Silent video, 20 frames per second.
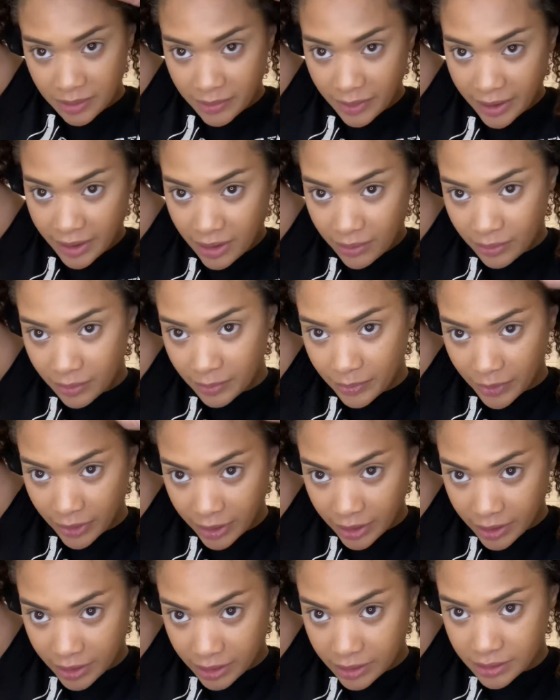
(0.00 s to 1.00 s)
my hair with
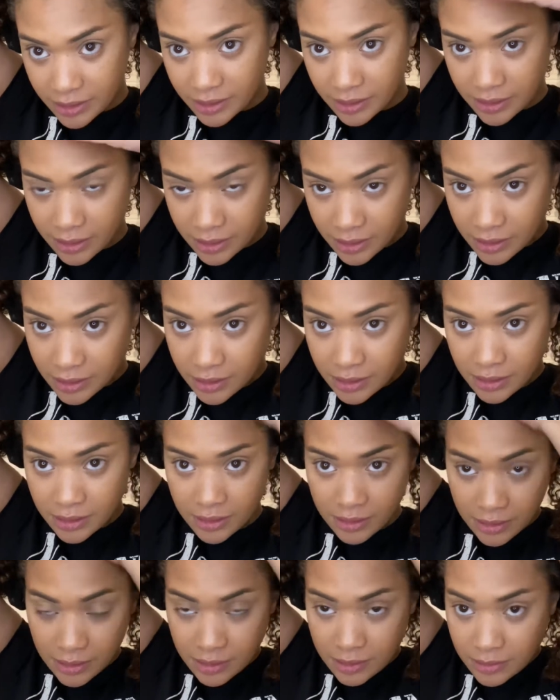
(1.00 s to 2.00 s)
product,
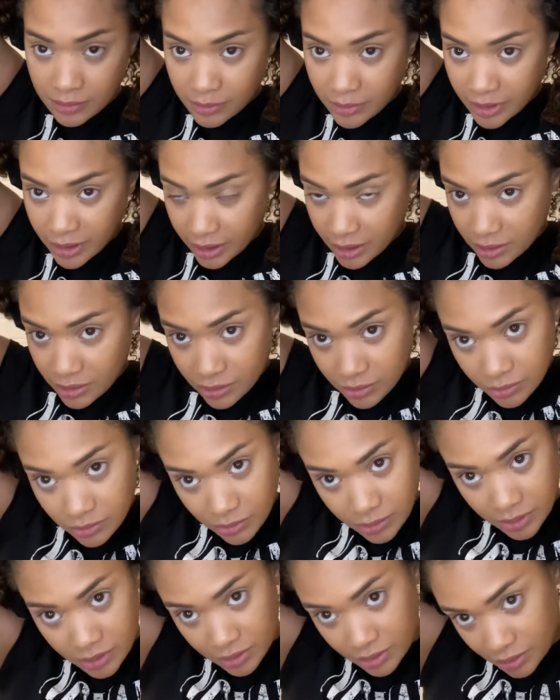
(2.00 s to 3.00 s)
but I do
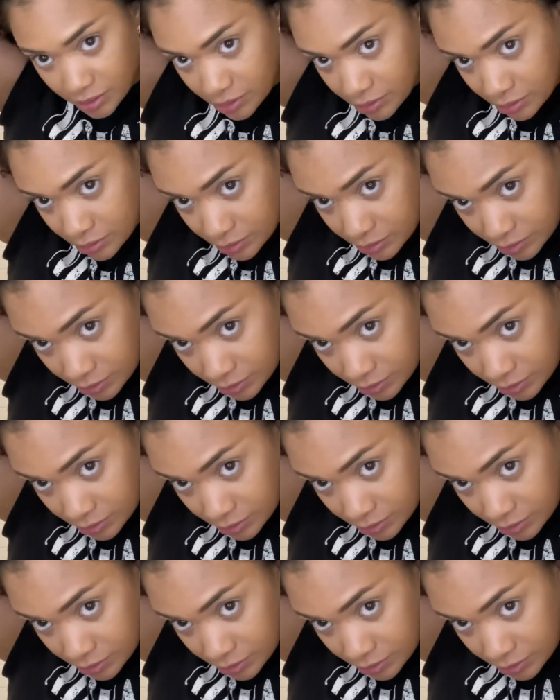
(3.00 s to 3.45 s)
want to